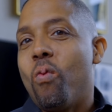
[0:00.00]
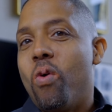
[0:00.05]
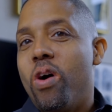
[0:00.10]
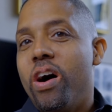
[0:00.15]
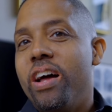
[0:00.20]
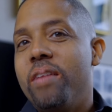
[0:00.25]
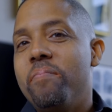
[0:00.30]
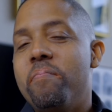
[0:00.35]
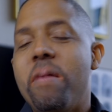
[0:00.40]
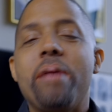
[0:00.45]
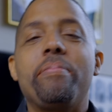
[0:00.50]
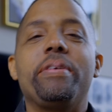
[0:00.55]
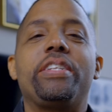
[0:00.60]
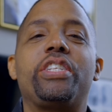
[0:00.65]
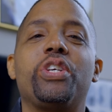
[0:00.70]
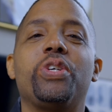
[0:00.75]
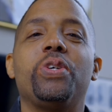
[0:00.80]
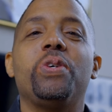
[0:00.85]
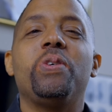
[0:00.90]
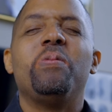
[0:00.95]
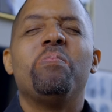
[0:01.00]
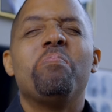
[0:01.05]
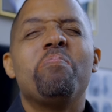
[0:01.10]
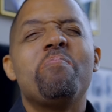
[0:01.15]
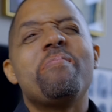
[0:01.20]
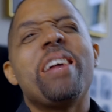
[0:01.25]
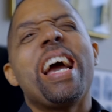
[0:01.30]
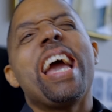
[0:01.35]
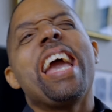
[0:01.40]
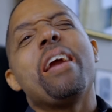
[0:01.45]
1, maybe 2,
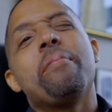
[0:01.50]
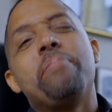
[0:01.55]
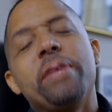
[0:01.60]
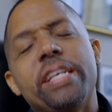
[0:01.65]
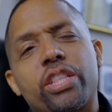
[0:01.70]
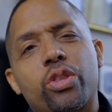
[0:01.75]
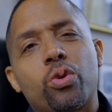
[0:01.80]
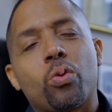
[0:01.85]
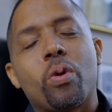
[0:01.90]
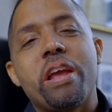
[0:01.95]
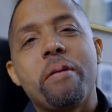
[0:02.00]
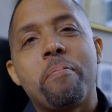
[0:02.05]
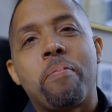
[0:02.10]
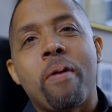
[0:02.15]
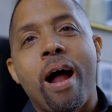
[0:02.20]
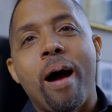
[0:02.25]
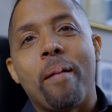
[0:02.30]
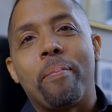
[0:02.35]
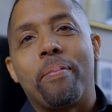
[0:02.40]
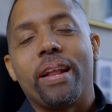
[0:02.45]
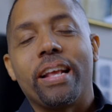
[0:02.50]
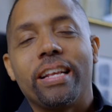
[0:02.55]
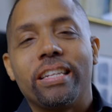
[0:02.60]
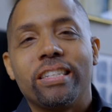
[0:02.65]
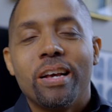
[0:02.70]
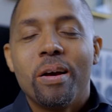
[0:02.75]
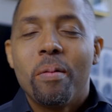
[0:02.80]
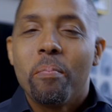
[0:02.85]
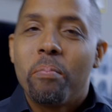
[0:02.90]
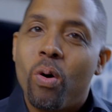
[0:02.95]
maybe 3 properties.
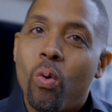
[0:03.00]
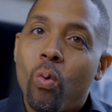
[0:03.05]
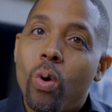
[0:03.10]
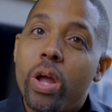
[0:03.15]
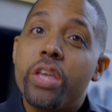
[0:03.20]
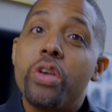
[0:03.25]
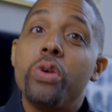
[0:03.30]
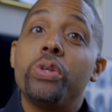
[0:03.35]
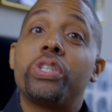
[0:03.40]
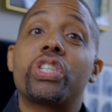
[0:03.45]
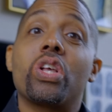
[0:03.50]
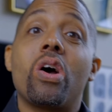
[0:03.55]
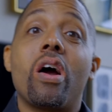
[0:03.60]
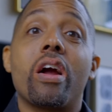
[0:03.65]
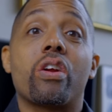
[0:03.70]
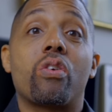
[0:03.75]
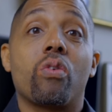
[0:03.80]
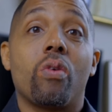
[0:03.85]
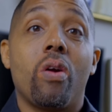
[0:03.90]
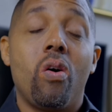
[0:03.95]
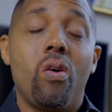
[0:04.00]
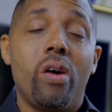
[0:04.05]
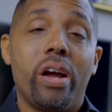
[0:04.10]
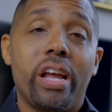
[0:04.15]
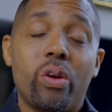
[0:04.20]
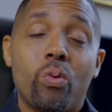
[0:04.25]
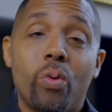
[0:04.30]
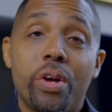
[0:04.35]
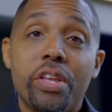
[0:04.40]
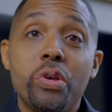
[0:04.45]
But when you start
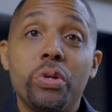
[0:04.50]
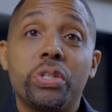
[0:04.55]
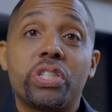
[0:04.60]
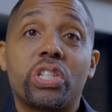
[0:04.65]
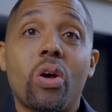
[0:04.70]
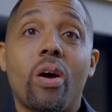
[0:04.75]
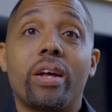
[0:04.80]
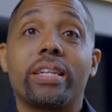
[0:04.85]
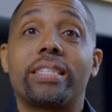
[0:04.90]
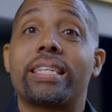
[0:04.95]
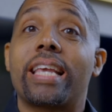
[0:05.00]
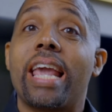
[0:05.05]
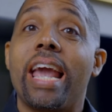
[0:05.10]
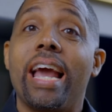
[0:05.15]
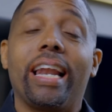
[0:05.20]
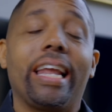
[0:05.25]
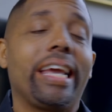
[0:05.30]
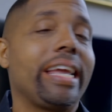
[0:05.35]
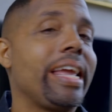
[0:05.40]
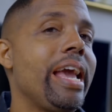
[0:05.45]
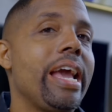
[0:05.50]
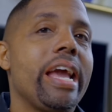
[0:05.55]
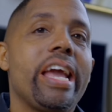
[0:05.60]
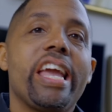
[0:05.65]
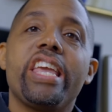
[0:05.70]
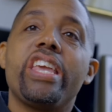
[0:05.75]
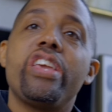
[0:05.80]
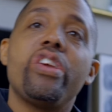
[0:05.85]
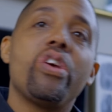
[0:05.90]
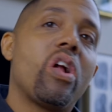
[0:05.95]
growing, when you start scaling,
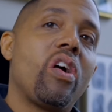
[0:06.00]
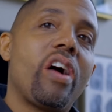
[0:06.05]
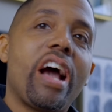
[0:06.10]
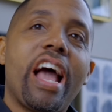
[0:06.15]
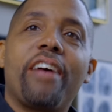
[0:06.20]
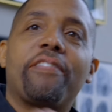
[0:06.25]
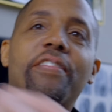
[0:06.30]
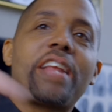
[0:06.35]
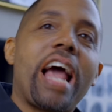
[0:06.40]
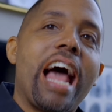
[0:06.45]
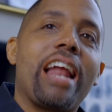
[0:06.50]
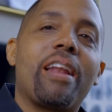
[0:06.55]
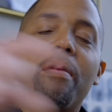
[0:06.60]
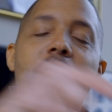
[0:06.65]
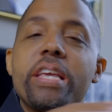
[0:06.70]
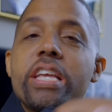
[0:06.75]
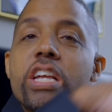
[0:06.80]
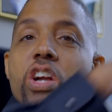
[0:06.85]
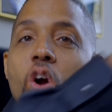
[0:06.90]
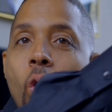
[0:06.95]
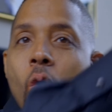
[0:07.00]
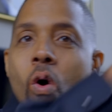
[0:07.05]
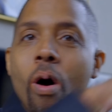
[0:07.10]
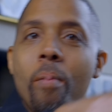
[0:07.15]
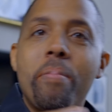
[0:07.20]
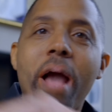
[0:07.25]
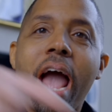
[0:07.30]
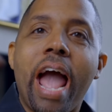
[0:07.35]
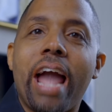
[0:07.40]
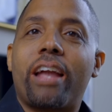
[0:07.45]
you don't have time to be going
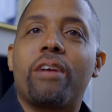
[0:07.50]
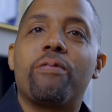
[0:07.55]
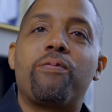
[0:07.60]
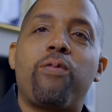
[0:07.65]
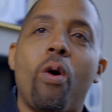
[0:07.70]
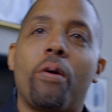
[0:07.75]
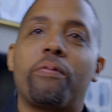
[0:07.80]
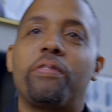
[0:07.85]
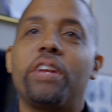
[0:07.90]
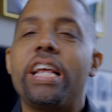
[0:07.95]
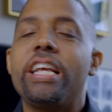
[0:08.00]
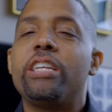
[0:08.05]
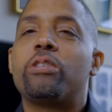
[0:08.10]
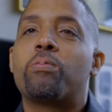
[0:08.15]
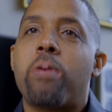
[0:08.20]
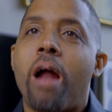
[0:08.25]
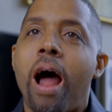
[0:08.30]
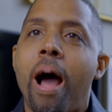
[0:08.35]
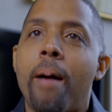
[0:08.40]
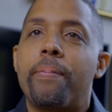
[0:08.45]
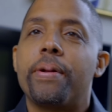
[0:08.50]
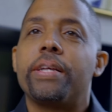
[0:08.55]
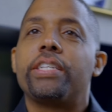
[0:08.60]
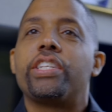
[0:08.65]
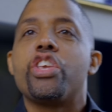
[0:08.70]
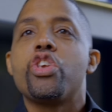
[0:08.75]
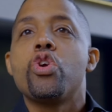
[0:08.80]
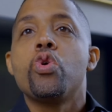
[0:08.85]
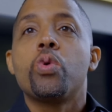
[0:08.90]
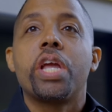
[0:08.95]
back and forth to these properties,
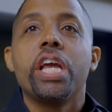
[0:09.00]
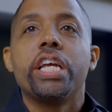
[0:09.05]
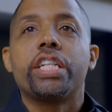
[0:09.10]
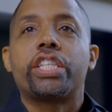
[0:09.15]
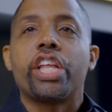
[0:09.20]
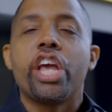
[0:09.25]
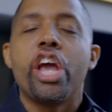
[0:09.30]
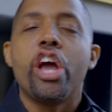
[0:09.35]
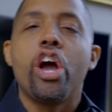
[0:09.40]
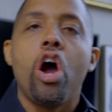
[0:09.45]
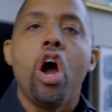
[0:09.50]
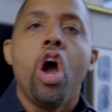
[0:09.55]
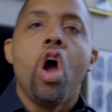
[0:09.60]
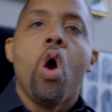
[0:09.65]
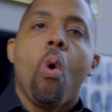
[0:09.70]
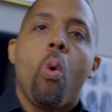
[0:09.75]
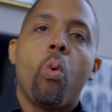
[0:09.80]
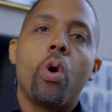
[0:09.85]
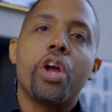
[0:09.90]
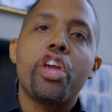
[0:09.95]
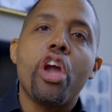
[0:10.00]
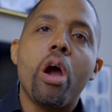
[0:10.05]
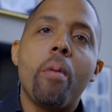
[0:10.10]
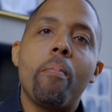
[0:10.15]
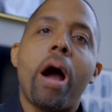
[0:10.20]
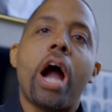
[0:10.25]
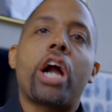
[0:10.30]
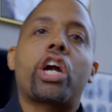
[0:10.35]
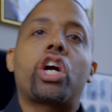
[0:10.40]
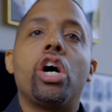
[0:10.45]
and you get there, well, yeah,
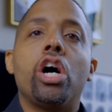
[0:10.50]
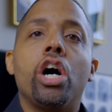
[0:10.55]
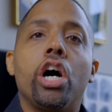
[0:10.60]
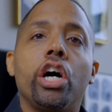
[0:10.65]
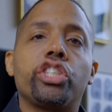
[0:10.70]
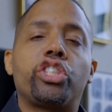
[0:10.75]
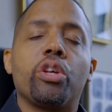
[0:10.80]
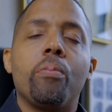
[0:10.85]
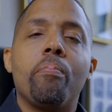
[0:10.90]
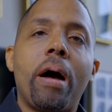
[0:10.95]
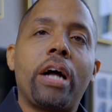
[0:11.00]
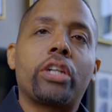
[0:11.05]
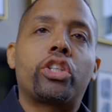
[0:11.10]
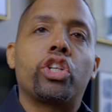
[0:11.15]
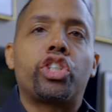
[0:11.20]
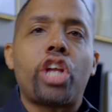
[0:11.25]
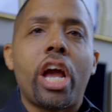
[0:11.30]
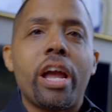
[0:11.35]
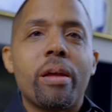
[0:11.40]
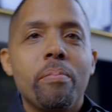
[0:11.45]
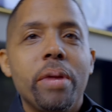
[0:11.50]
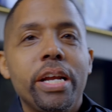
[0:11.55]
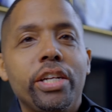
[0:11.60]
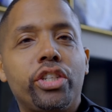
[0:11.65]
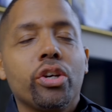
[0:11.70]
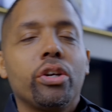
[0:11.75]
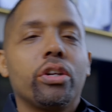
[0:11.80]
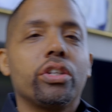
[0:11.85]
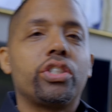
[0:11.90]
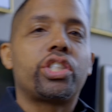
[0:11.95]
my cousin about to take me
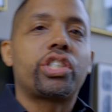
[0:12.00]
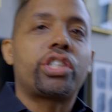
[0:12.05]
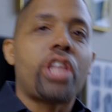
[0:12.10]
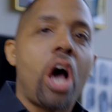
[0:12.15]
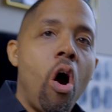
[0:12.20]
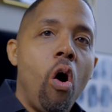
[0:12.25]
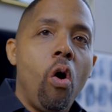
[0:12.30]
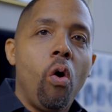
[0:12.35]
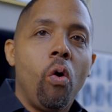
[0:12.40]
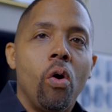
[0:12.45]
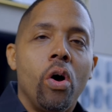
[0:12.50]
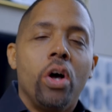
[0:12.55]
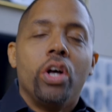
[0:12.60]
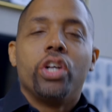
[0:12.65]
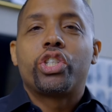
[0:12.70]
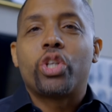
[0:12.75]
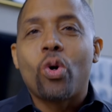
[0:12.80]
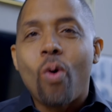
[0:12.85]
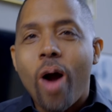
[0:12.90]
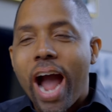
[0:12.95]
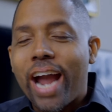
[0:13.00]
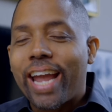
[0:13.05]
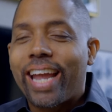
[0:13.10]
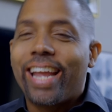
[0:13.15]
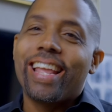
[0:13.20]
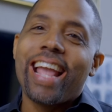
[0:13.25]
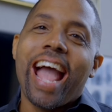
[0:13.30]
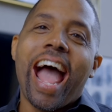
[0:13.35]
to the store, so I